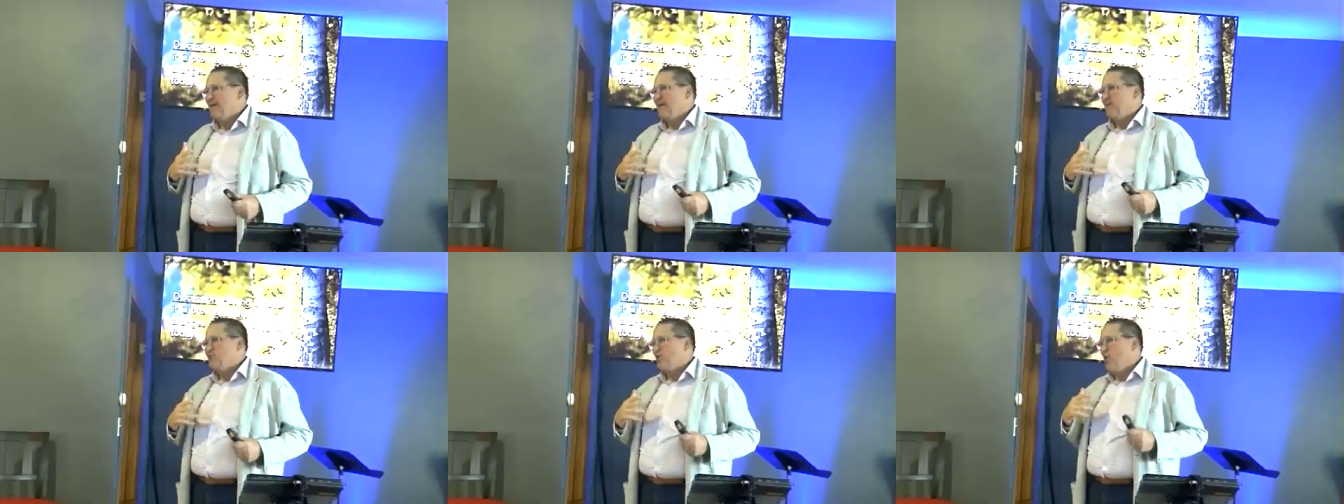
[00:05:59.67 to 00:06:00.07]

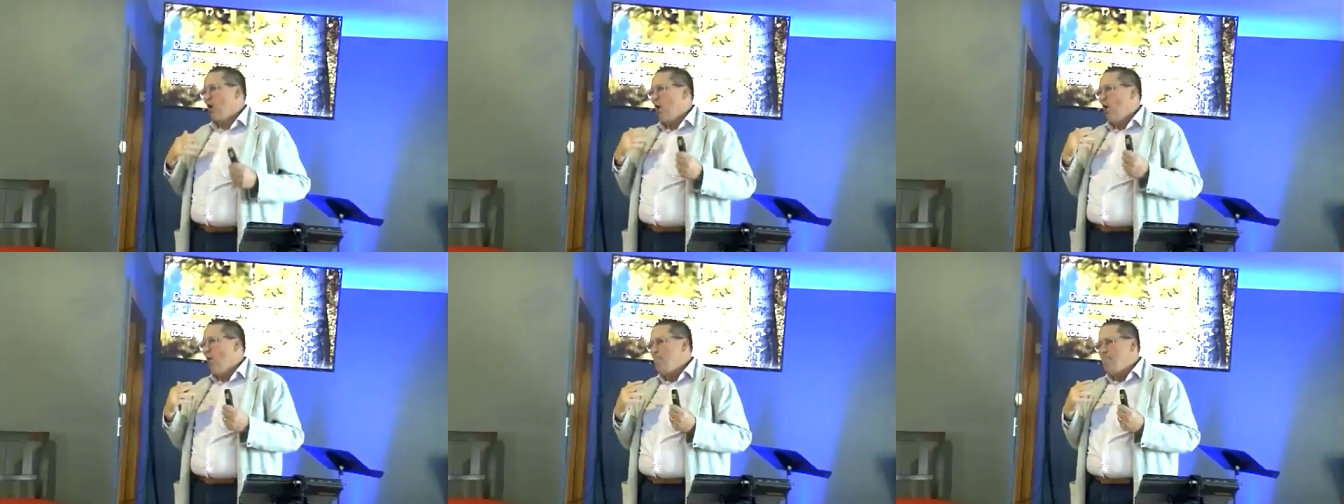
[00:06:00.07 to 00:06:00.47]
And so,
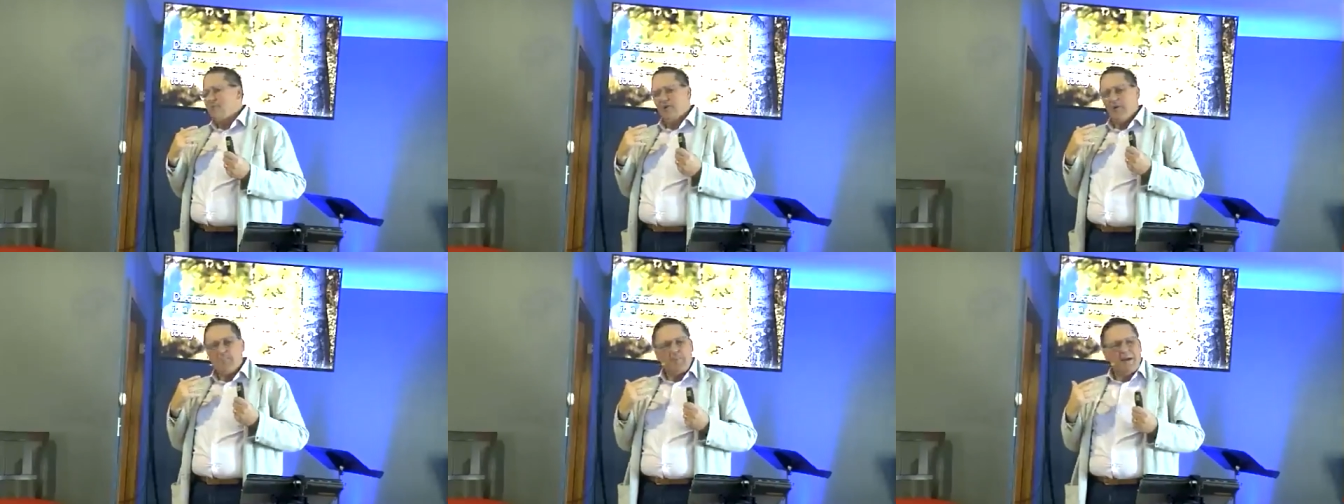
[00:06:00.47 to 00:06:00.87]
hope
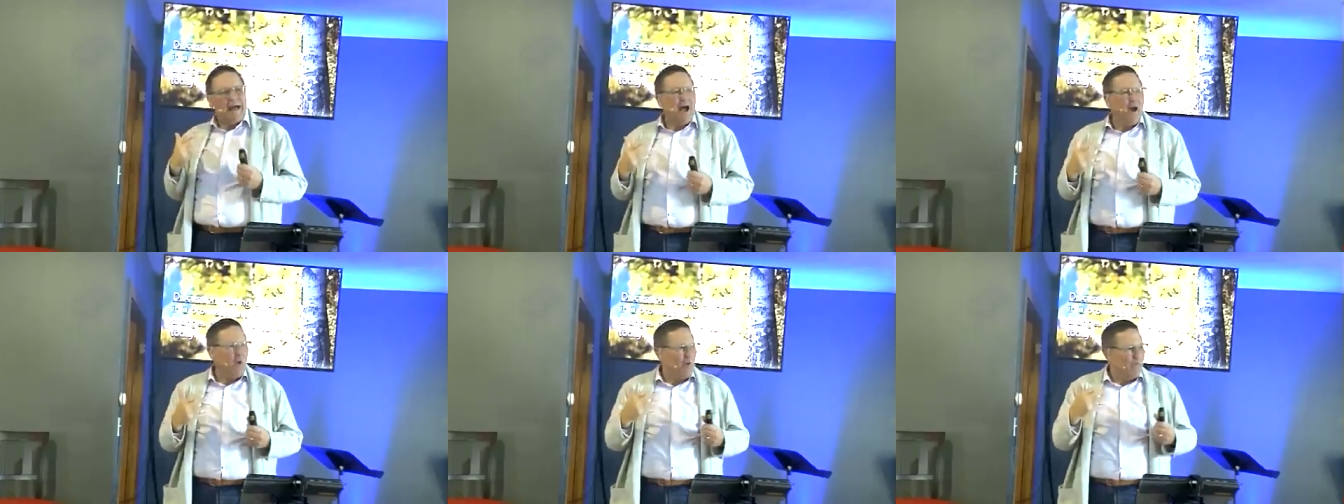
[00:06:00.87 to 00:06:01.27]
is a
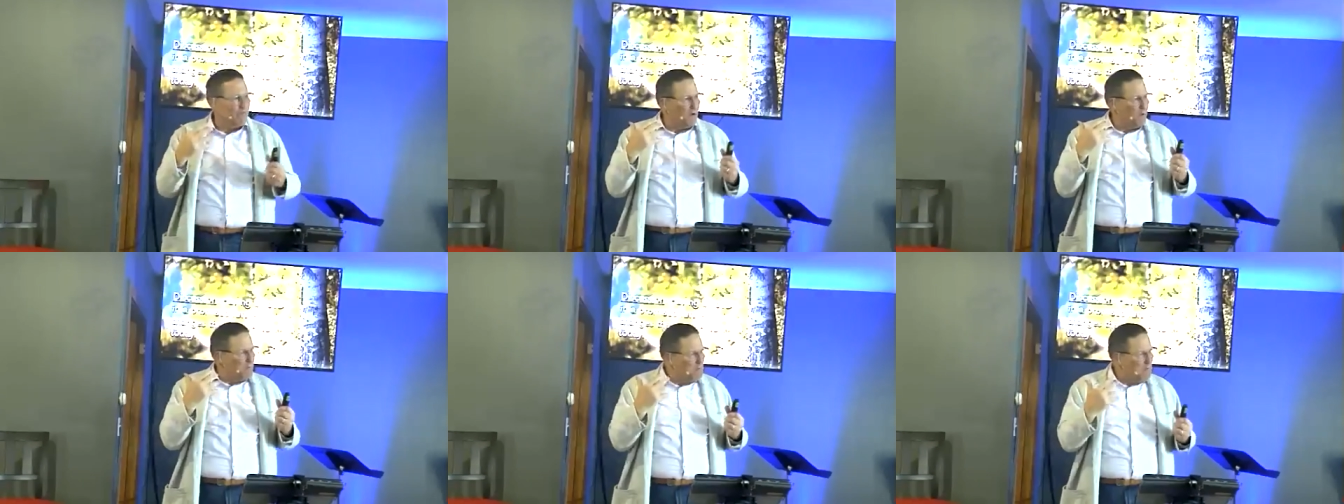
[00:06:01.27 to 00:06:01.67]

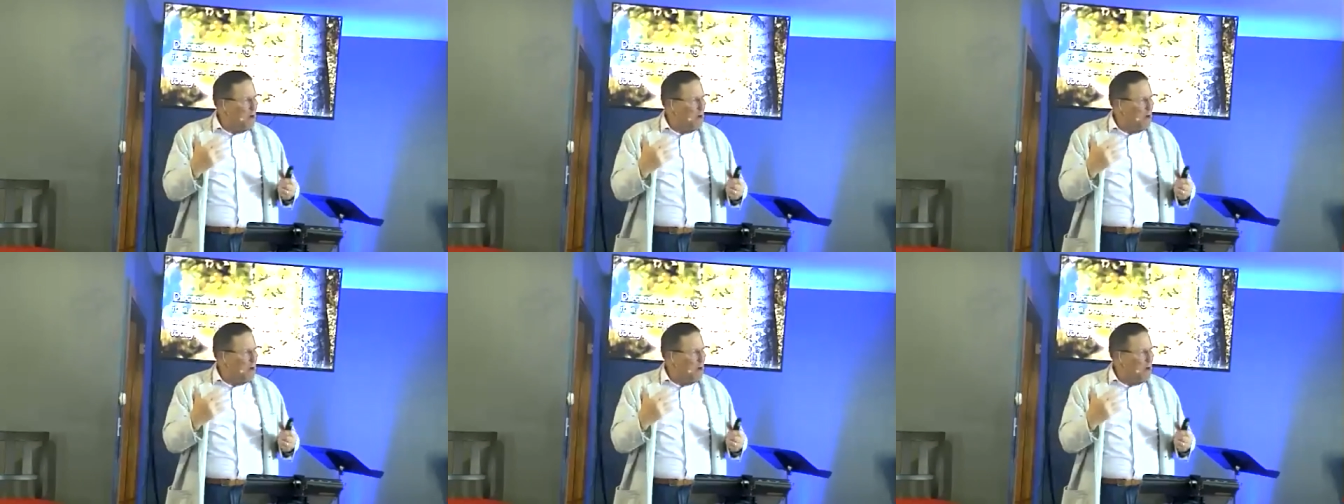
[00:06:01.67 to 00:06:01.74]
powerful